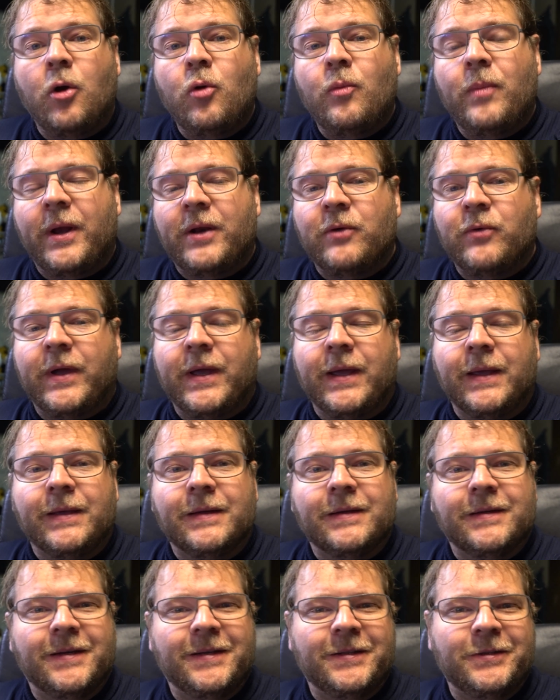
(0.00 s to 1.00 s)
Oh, by the
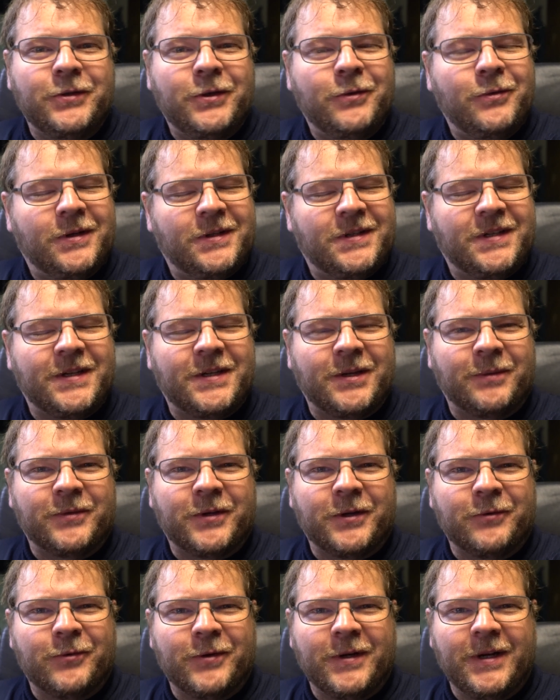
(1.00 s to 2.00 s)
way, do you want to see
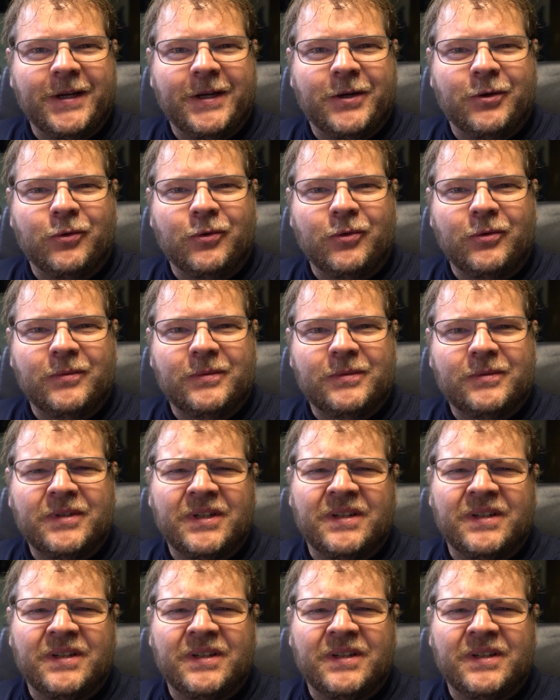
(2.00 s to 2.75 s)
something really cool?